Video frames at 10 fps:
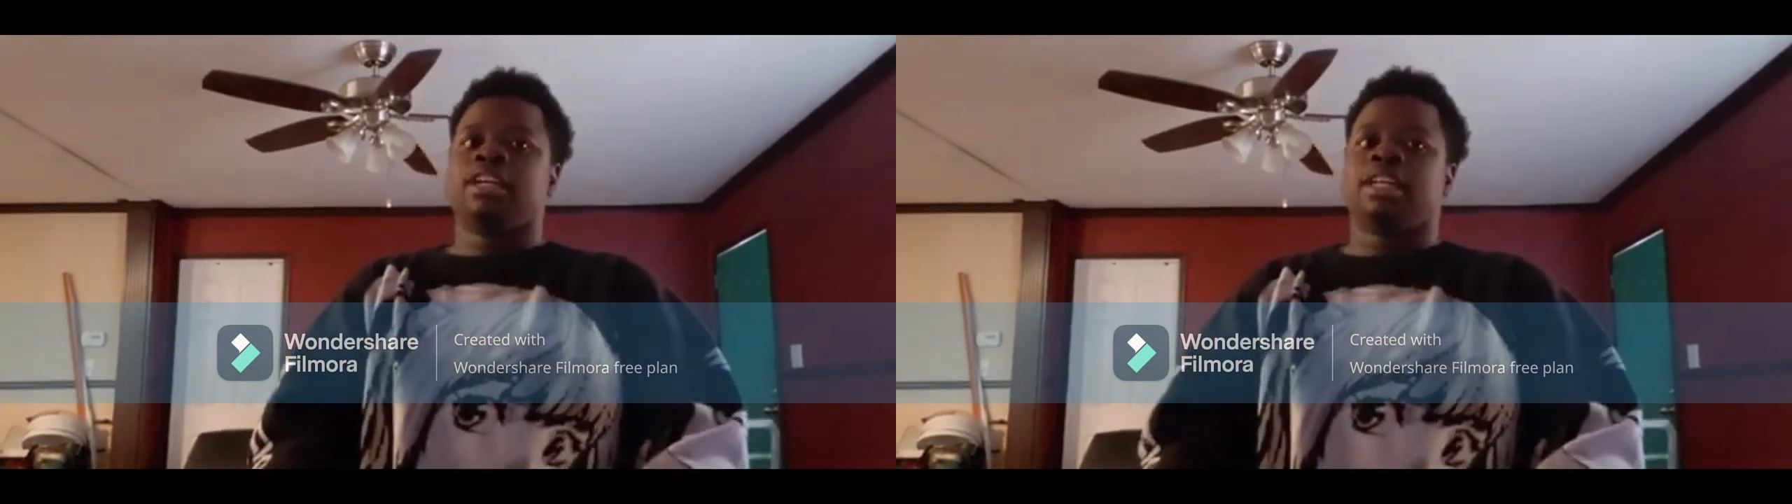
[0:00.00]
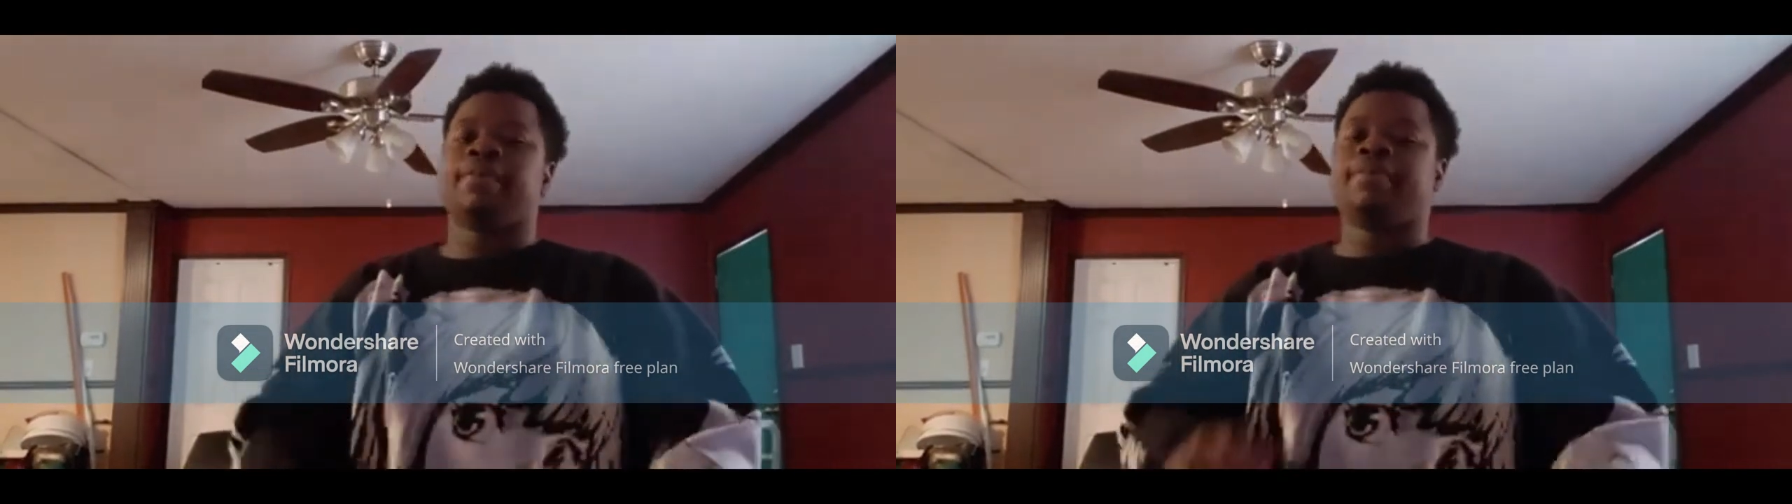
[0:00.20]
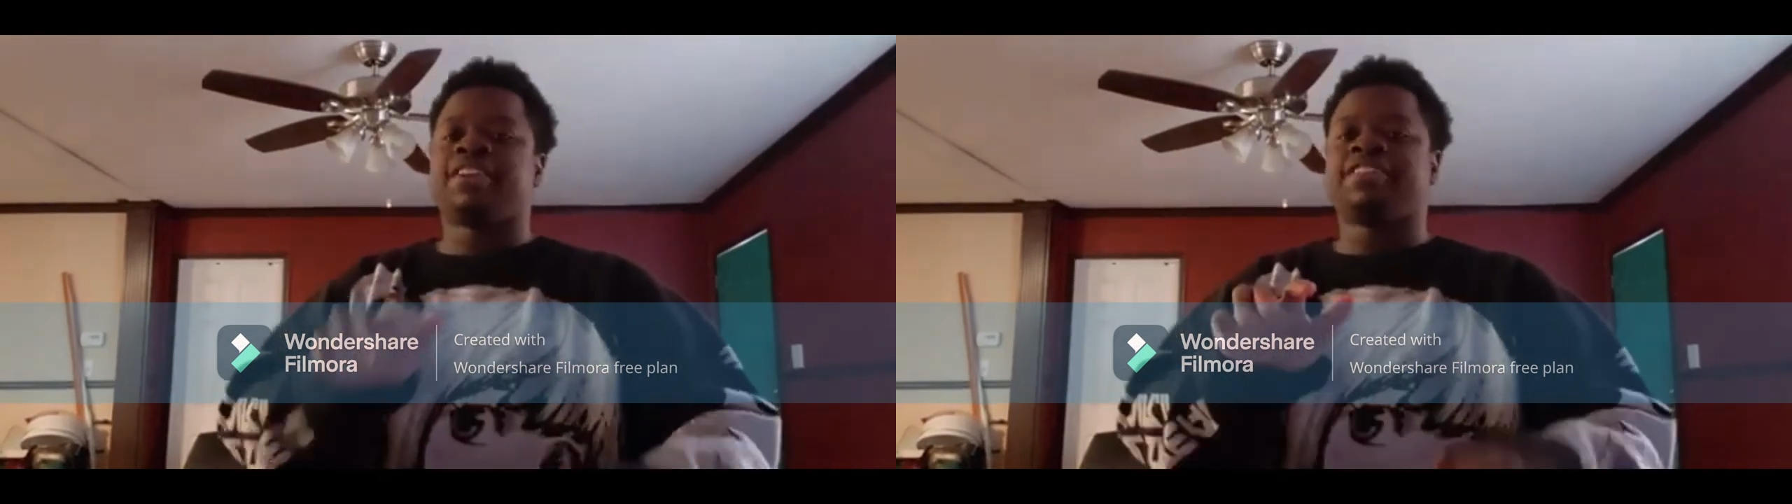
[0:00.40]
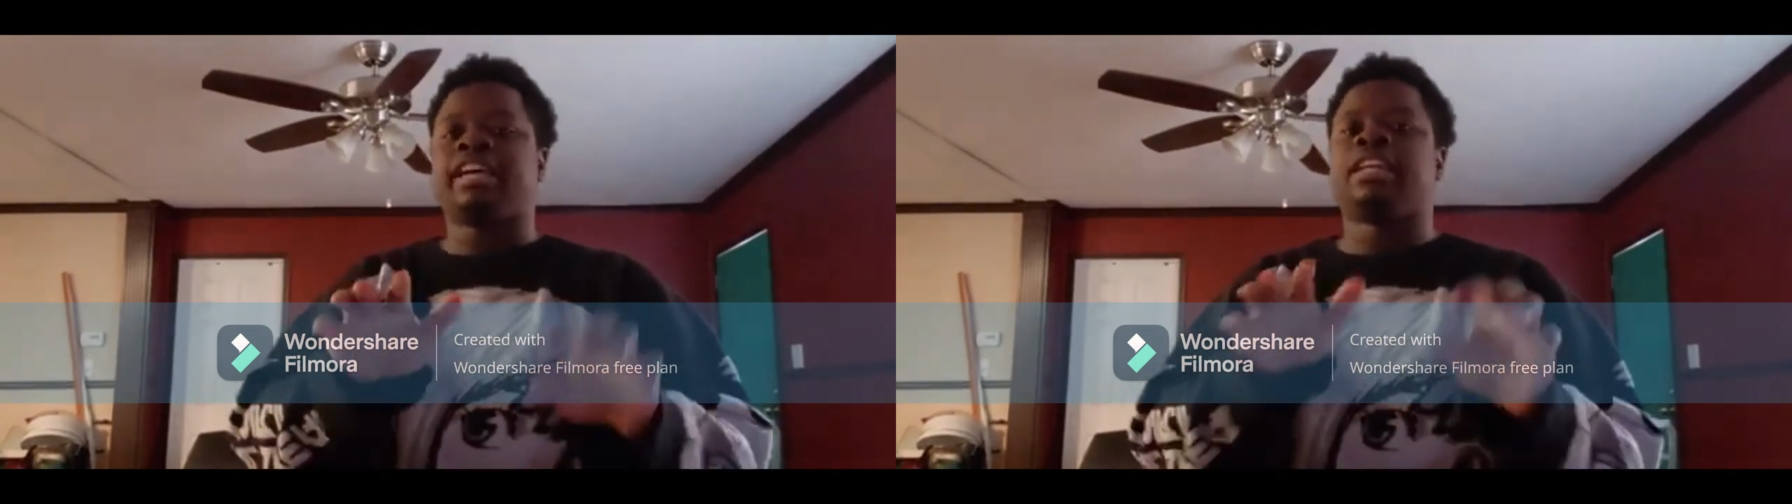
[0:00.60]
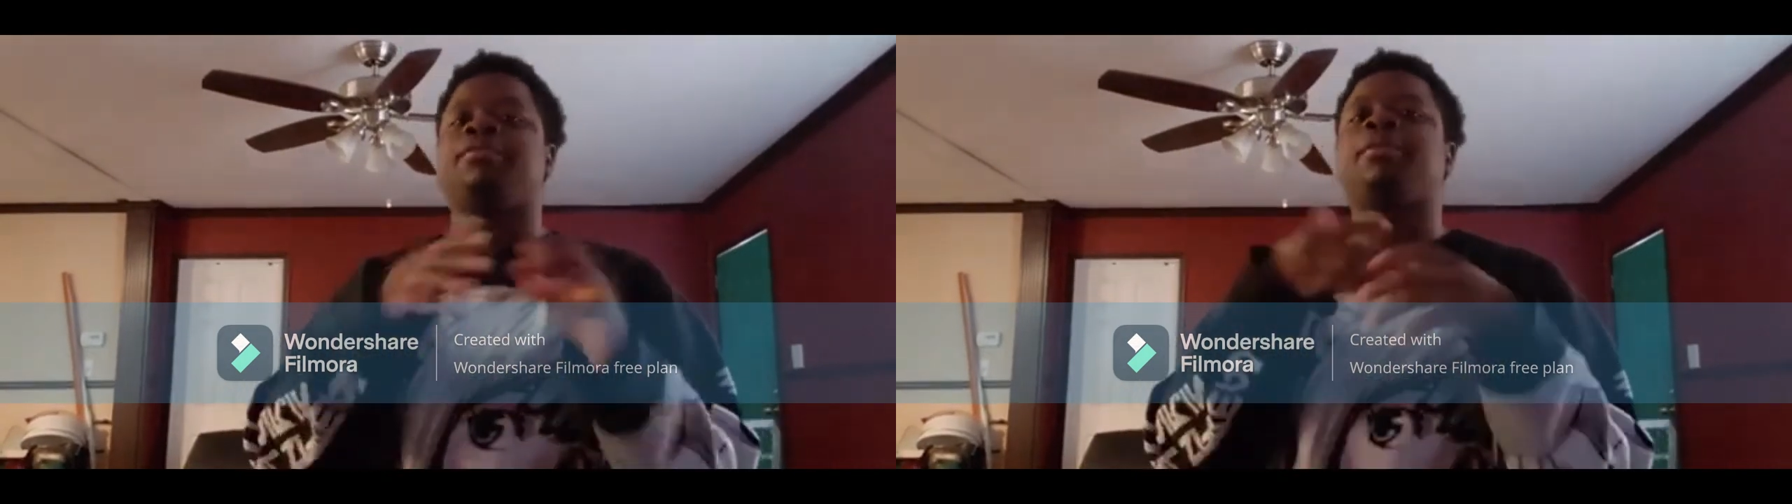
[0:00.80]
Let
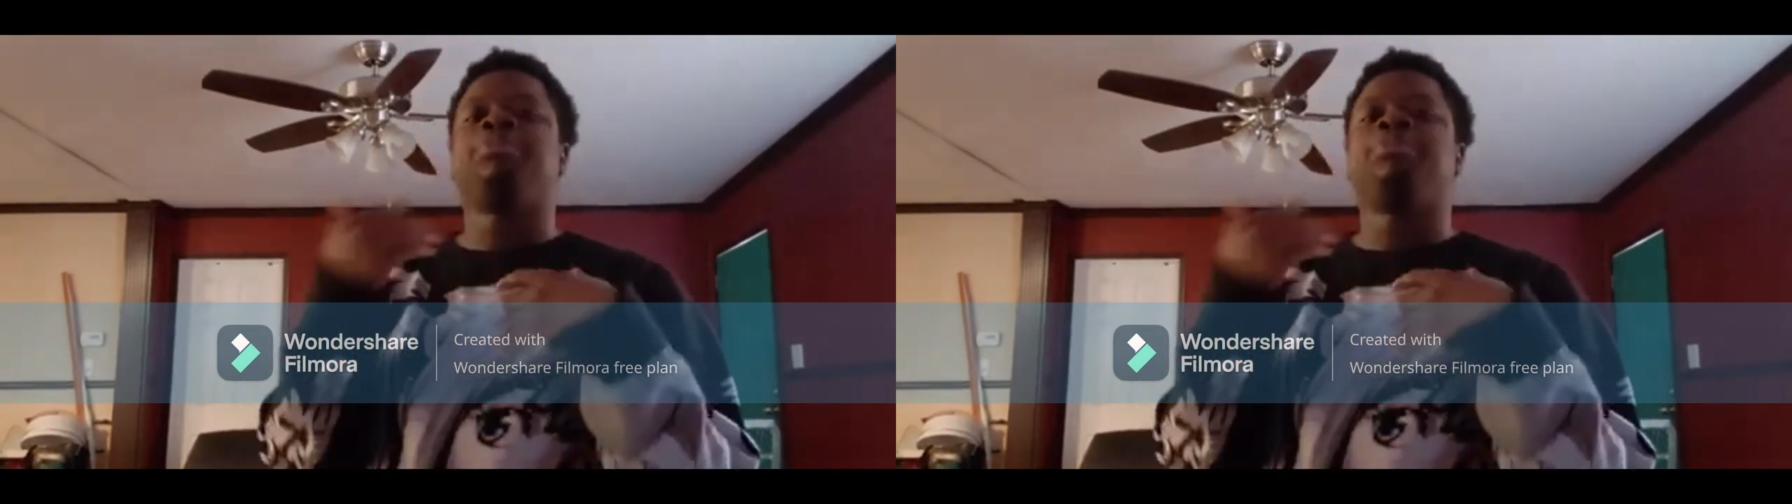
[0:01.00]
me